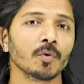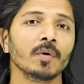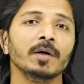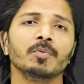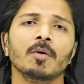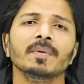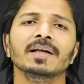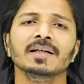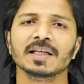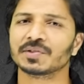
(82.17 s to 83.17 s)
to provide
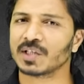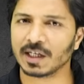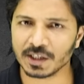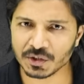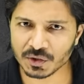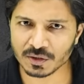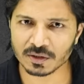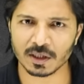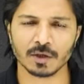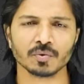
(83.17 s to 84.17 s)
proper in-text
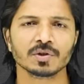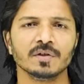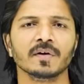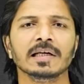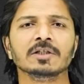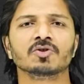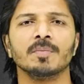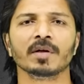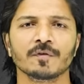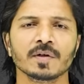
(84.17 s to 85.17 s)
citations and to generate
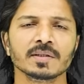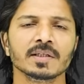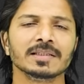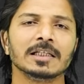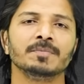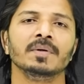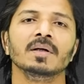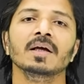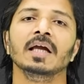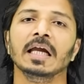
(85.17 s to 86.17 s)
list of references as
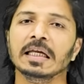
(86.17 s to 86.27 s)
per